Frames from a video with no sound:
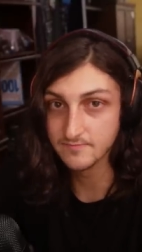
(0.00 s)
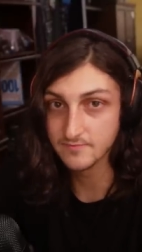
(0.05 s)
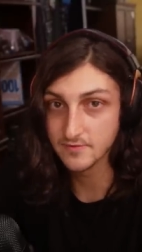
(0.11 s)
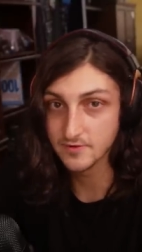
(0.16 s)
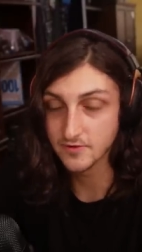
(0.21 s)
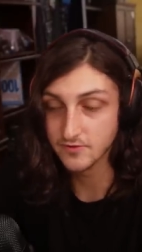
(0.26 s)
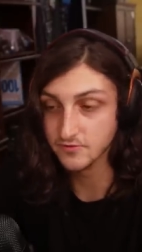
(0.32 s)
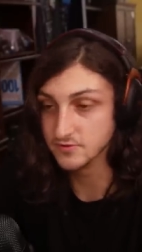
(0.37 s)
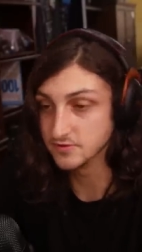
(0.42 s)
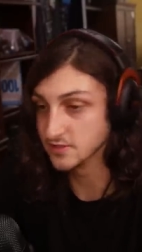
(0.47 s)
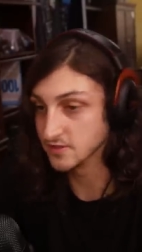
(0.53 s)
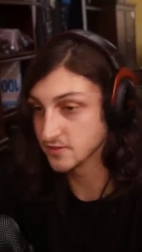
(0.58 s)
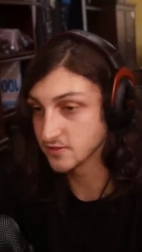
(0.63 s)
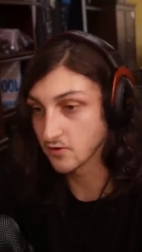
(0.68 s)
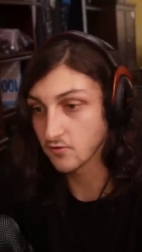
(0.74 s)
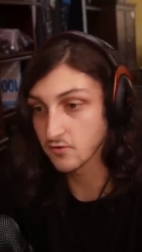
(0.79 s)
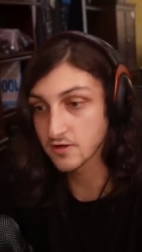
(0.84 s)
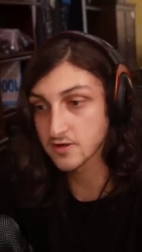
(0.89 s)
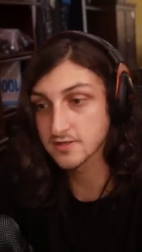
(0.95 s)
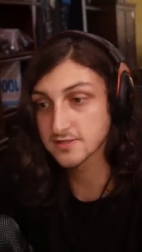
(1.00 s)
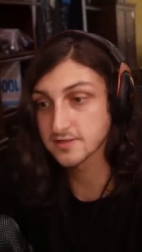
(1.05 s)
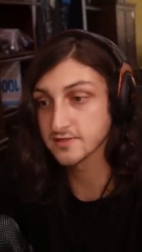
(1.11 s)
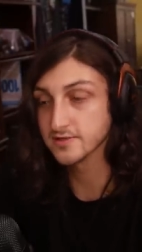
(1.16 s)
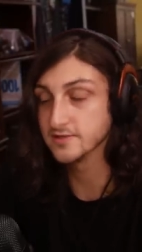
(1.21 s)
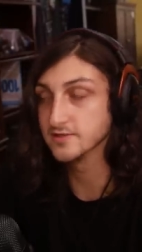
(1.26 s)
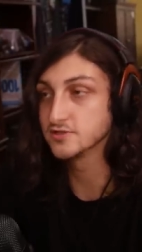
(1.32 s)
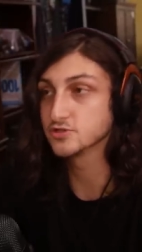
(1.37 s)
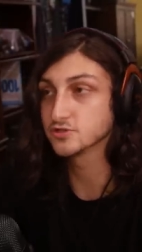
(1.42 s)
who's
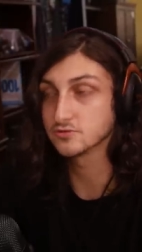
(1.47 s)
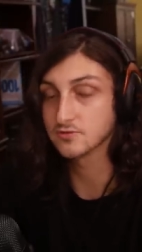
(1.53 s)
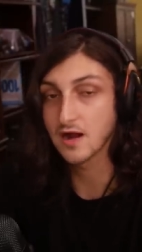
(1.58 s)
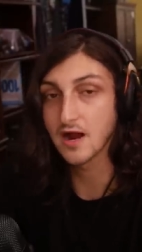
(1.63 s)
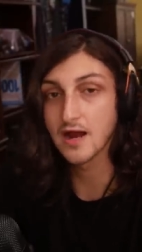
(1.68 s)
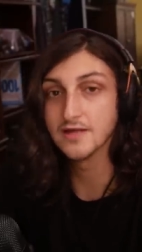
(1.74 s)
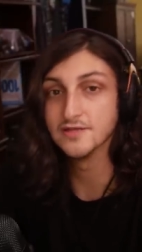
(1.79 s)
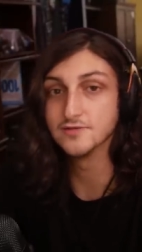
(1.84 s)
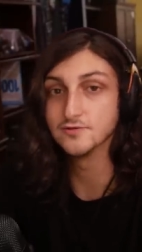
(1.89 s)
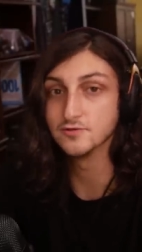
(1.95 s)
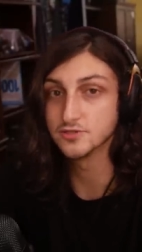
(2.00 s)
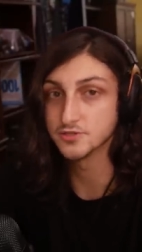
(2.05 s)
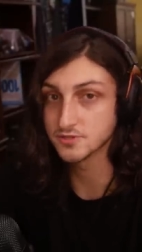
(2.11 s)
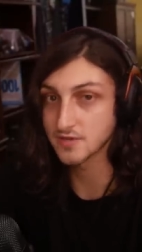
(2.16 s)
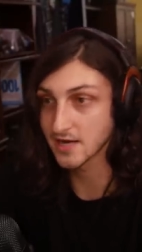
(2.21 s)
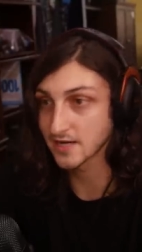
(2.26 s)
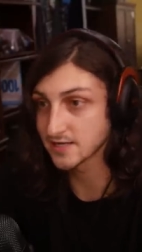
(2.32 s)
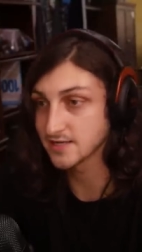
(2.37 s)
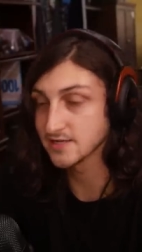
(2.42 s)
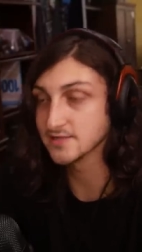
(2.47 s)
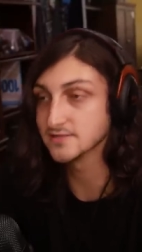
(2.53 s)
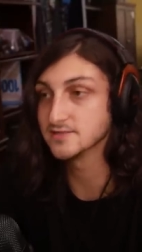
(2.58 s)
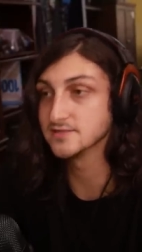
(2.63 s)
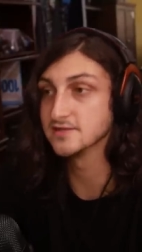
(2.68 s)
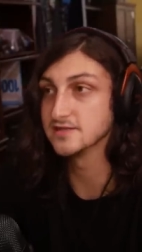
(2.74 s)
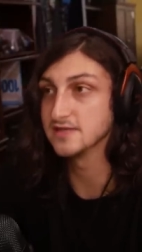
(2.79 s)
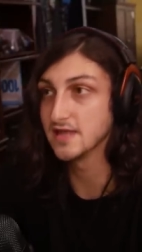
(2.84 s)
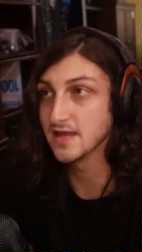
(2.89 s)
notoriously tried to attract kids
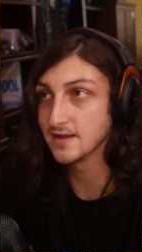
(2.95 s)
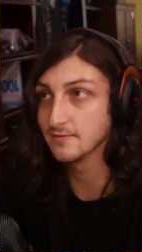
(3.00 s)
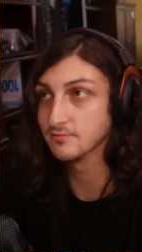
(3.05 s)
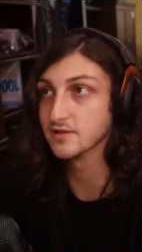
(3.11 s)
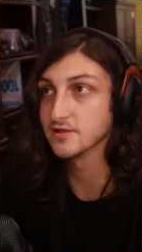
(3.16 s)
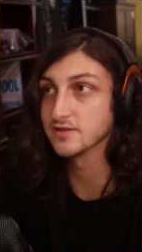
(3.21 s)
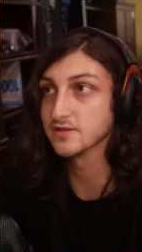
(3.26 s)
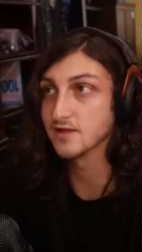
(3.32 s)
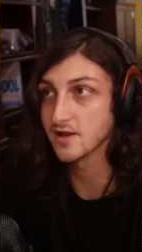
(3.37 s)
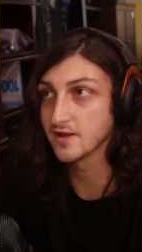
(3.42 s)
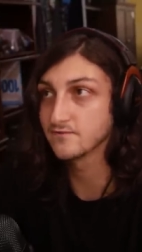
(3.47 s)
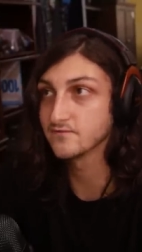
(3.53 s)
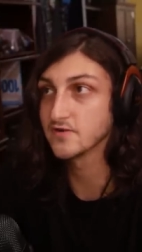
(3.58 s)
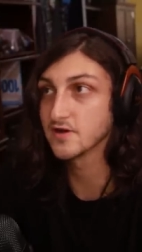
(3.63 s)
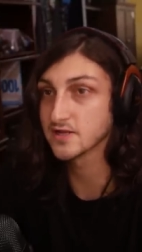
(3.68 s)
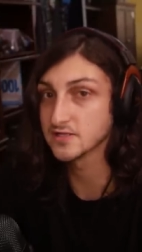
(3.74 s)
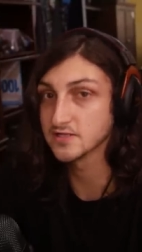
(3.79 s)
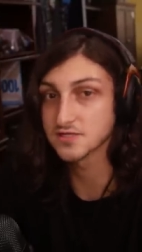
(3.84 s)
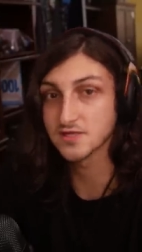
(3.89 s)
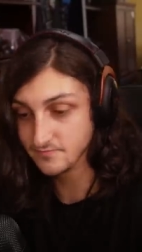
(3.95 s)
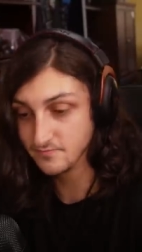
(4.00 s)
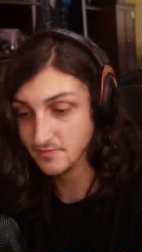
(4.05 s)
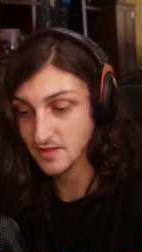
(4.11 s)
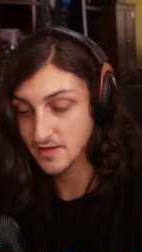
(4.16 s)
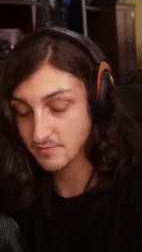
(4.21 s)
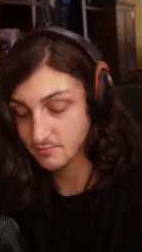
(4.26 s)
to gambling non-fucking stop.